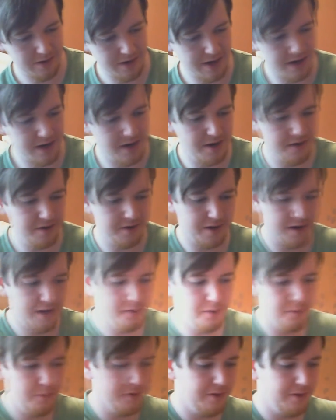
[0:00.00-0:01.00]
and
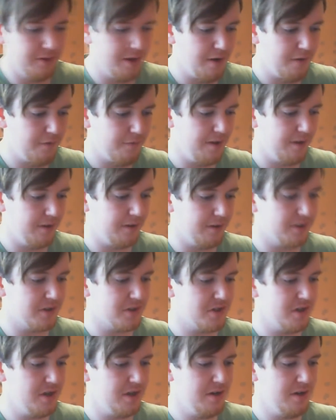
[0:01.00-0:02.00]
I would definitely
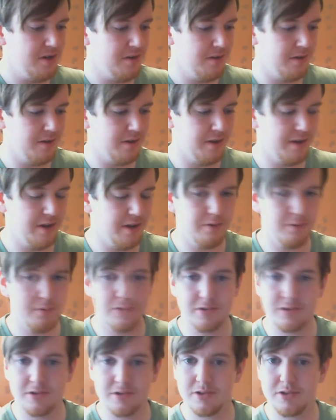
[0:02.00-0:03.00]
say that that
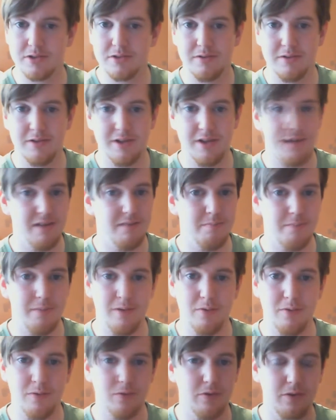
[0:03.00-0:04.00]
was
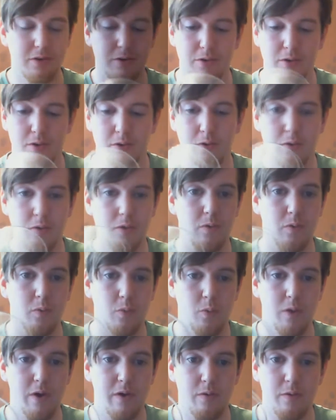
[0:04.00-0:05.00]
£10
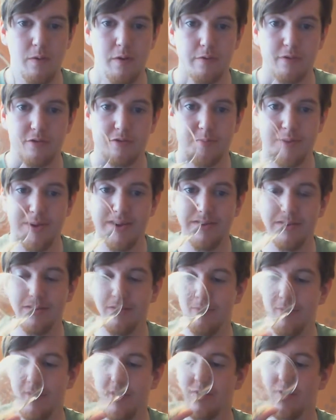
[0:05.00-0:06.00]
well worth spent,
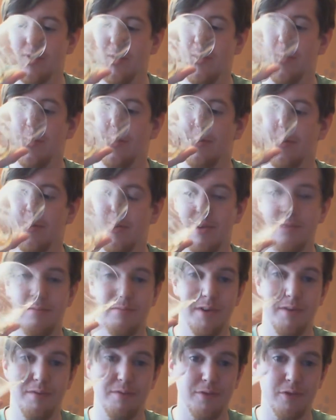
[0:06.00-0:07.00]
basically.
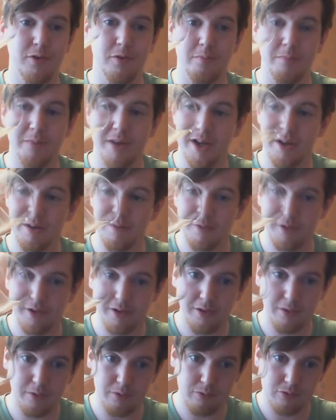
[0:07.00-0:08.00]
I'm even going back for the
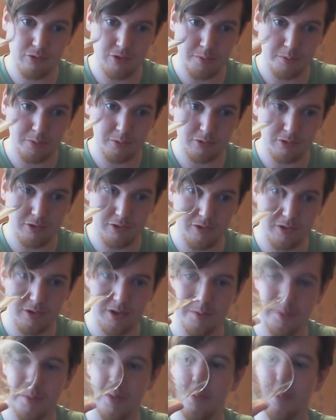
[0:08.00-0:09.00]
little dribbles
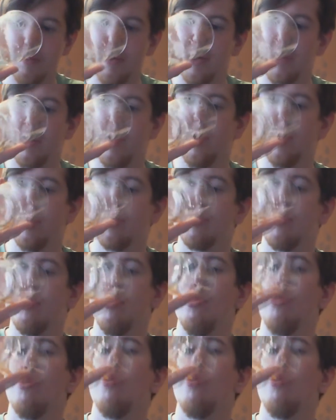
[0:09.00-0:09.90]
along the bottom of the glass.